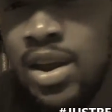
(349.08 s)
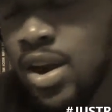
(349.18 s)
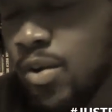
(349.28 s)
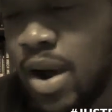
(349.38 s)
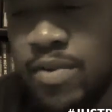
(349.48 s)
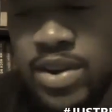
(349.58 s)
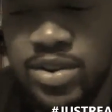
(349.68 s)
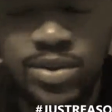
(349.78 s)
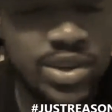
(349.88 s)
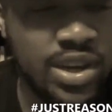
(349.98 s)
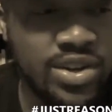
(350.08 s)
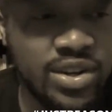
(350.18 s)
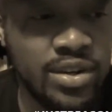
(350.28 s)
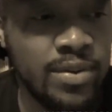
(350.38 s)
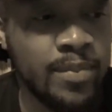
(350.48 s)
Rifle
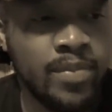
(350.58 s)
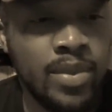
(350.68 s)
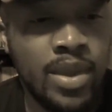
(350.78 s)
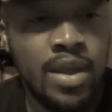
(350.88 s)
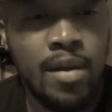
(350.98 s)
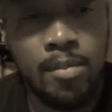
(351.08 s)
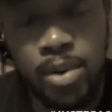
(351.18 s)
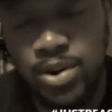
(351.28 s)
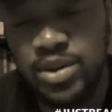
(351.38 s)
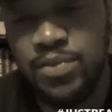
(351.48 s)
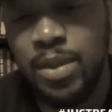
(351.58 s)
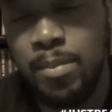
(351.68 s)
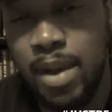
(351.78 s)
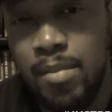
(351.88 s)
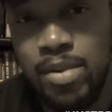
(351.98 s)
Association, most of the
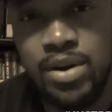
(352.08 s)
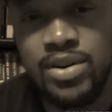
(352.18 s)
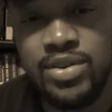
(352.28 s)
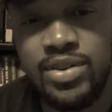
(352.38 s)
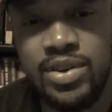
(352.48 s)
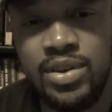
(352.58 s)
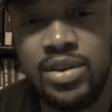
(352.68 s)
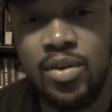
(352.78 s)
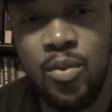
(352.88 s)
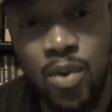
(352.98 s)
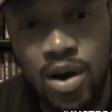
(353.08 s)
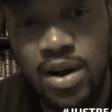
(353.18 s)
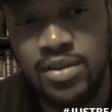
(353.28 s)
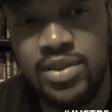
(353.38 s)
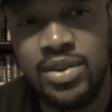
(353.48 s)
members
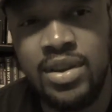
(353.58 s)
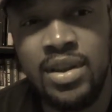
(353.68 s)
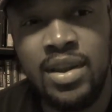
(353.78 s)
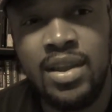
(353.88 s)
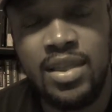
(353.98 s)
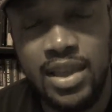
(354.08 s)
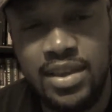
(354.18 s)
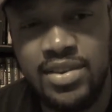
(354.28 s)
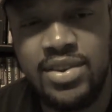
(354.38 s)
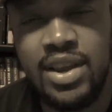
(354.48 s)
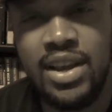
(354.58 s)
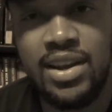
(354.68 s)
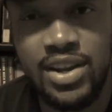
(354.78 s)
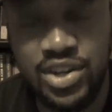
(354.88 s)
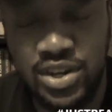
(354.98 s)
want these
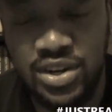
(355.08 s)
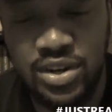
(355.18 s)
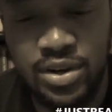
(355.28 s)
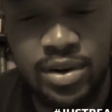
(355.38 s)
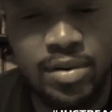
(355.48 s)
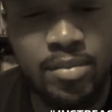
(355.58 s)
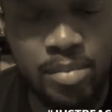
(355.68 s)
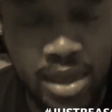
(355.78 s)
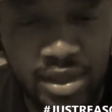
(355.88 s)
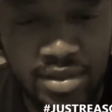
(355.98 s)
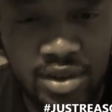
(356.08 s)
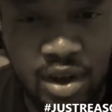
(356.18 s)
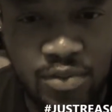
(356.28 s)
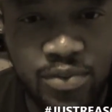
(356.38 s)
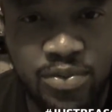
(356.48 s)
additional means
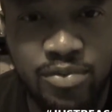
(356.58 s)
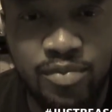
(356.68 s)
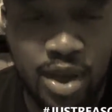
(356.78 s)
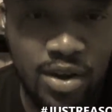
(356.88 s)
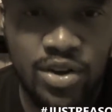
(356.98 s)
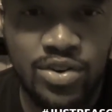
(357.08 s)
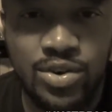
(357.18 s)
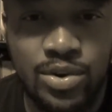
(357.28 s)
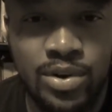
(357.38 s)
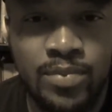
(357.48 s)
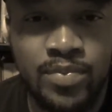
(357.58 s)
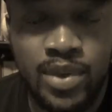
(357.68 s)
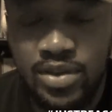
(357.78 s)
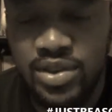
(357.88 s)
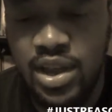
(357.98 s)
of gun control
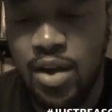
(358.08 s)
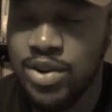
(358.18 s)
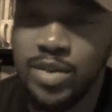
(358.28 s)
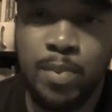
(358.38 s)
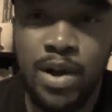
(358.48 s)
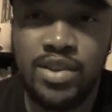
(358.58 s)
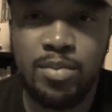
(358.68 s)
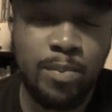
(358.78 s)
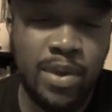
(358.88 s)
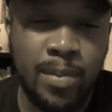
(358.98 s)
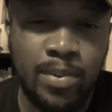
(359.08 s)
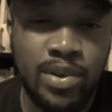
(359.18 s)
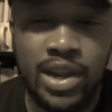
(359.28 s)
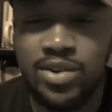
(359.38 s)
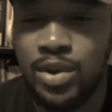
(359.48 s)
because they are responsible people.
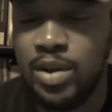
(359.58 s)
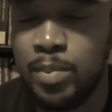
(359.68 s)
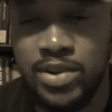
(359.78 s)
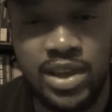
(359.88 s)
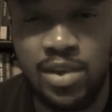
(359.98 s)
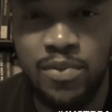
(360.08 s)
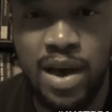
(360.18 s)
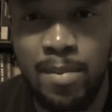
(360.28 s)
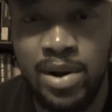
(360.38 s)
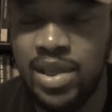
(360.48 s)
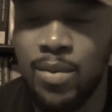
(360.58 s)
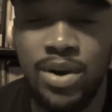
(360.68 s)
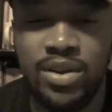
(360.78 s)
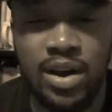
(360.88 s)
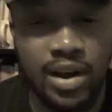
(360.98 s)
They just want to protect their family. They want
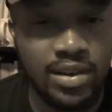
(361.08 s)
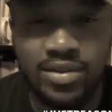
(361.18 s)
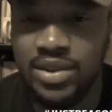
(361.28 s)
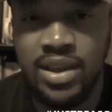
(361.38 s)
to hunt.